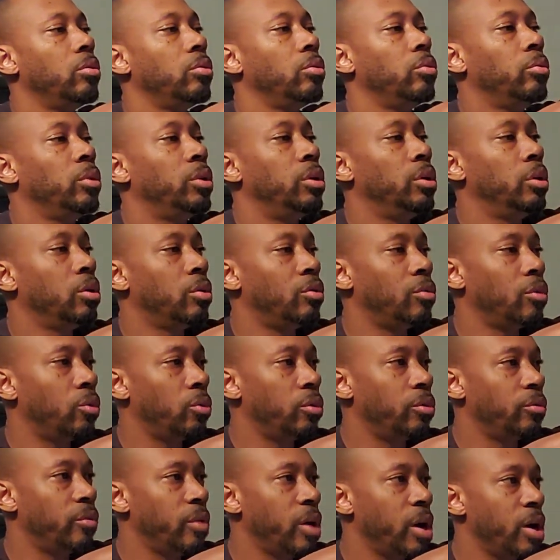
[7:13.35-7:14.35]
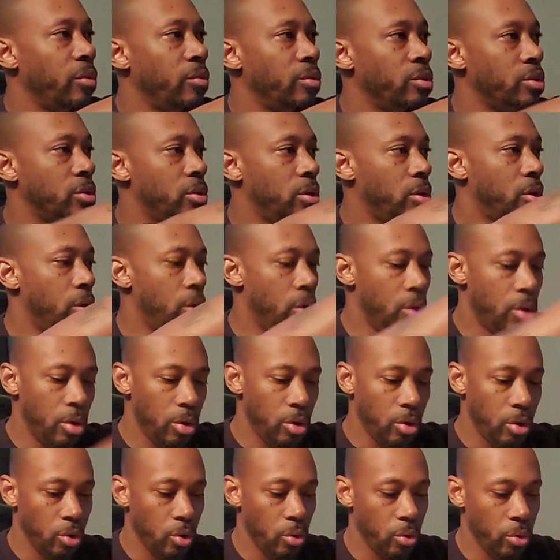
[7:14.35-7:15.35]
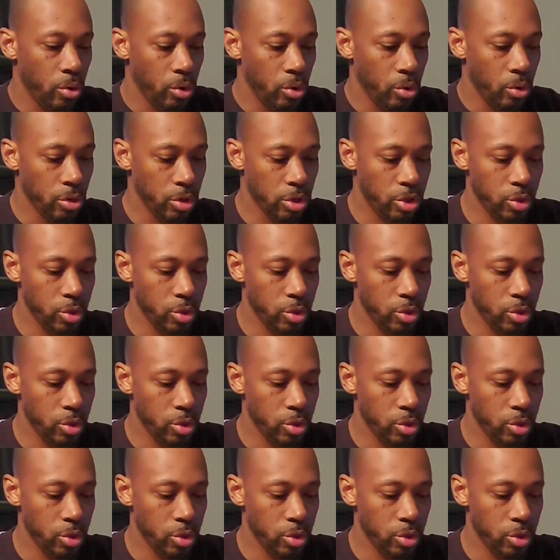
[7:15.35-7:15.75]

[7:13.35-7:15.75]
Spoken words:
with the coronavirus going on.